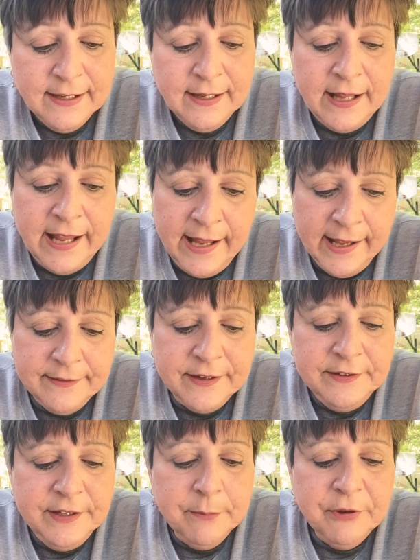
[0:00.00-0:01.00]
And
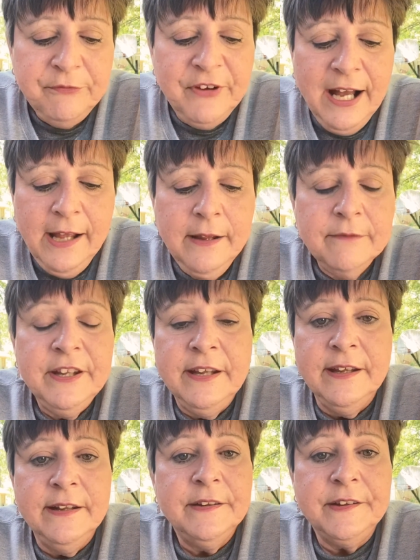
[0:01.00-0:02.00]
then number 5
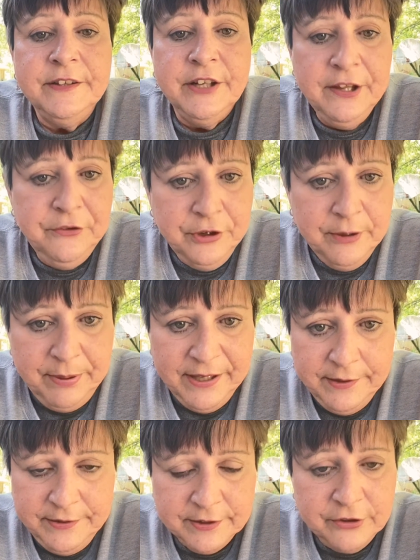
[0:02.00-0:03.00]
is another
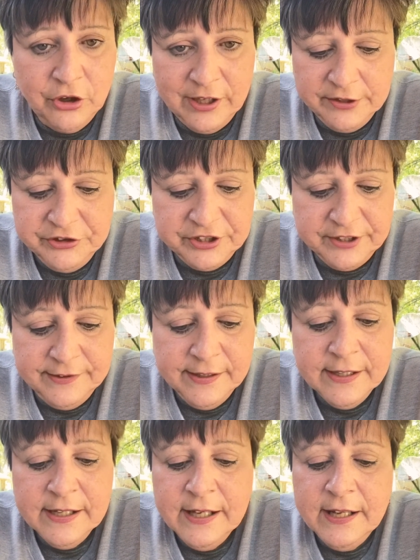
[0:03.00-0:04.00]
opinion question.
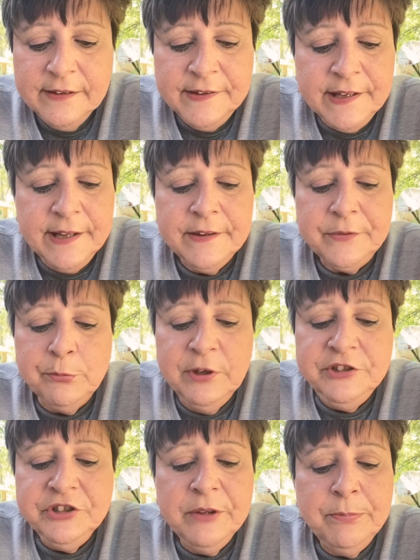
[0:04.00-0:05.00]
It says,
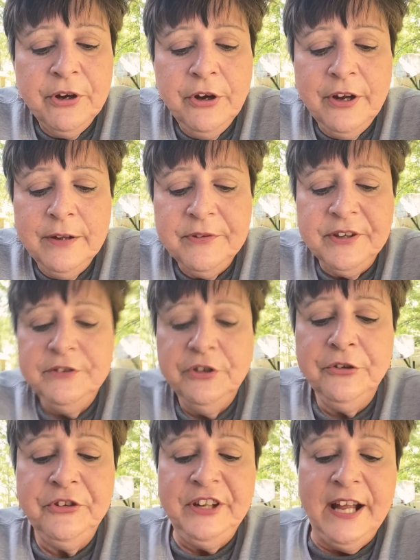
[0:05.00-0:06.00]
which of the programs in your
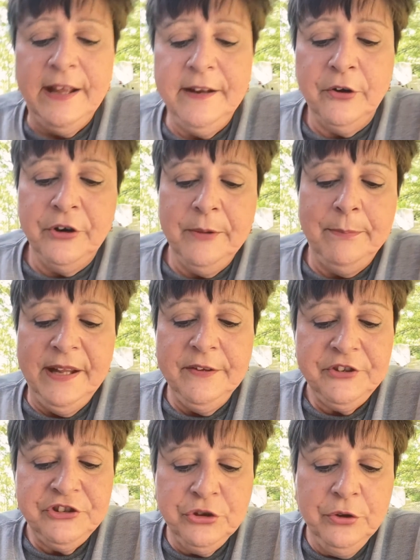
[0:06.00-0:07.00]
state are the
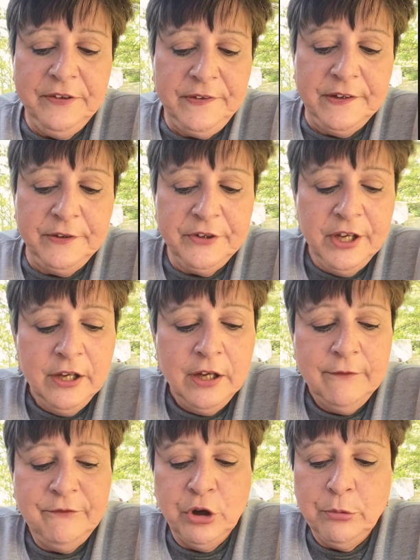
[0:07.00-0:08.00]
best choices
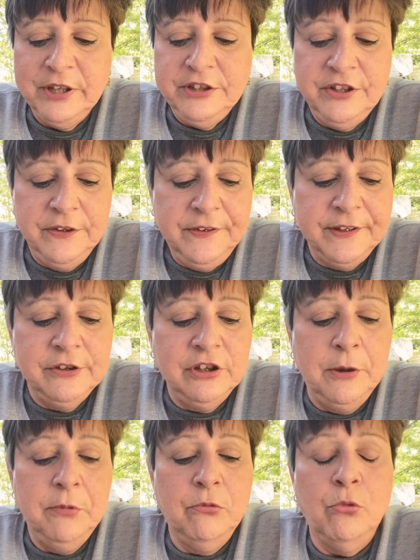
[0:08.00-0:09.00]
for reducing
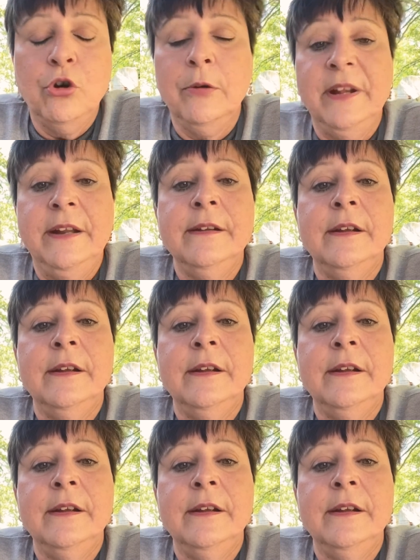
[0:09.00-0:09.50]
global warming?